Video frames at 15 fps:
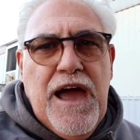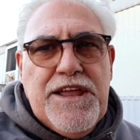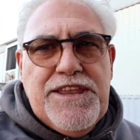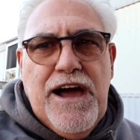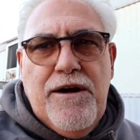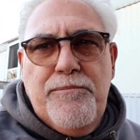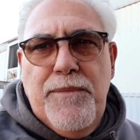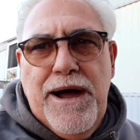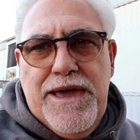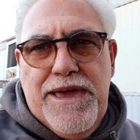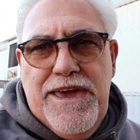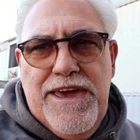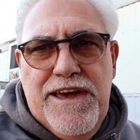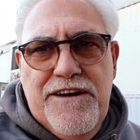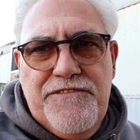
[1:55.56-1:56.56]
Now, my
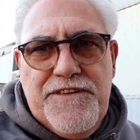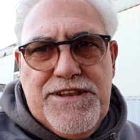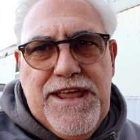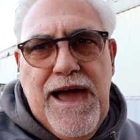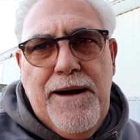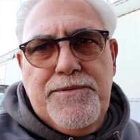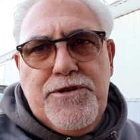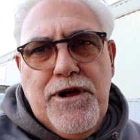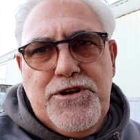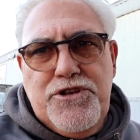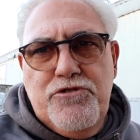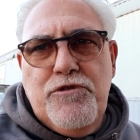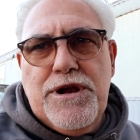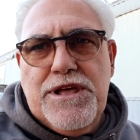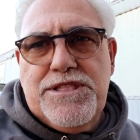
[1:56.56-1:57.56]
EF adapter, I
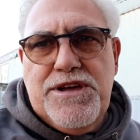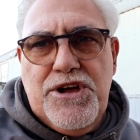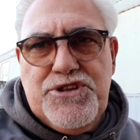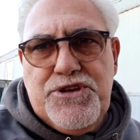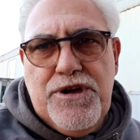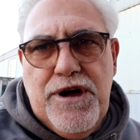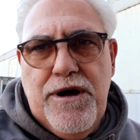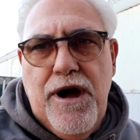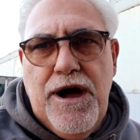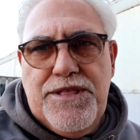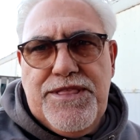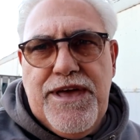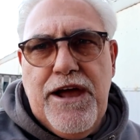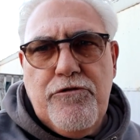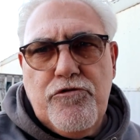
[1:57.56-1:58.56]
do want to touch
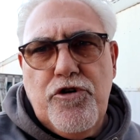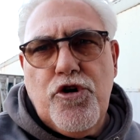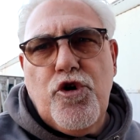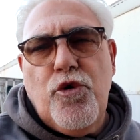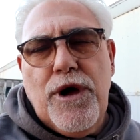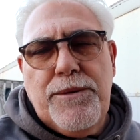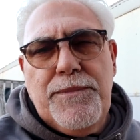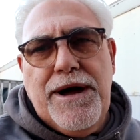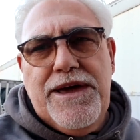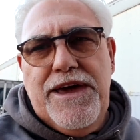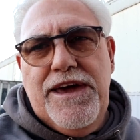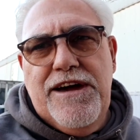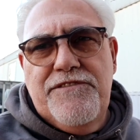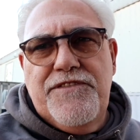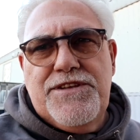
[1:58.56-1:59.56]
on that real quick. My
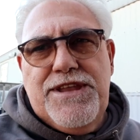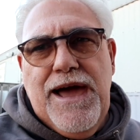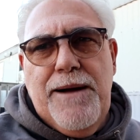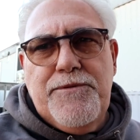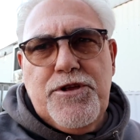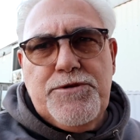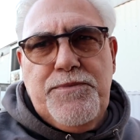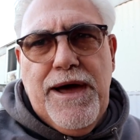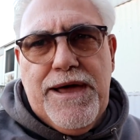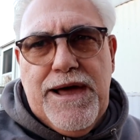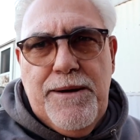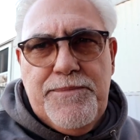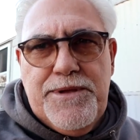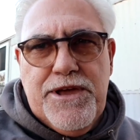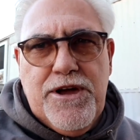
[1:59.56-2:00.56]
EF adapter is by a
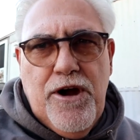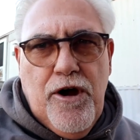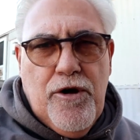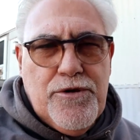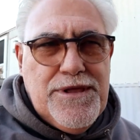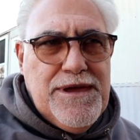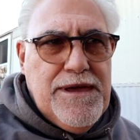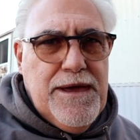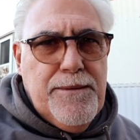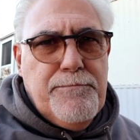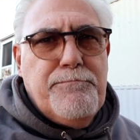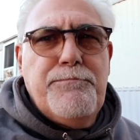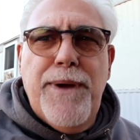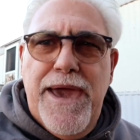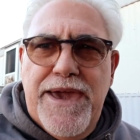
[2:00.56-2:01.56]
company called
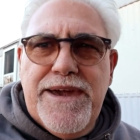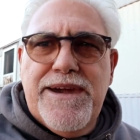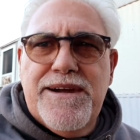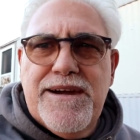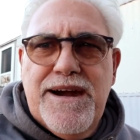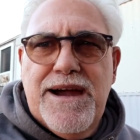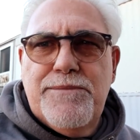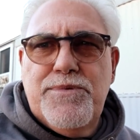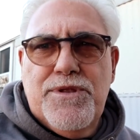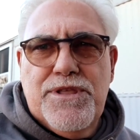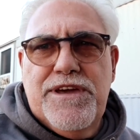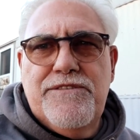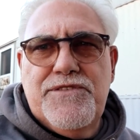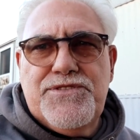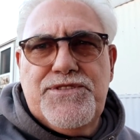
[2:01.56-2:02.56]
Meike, I believe.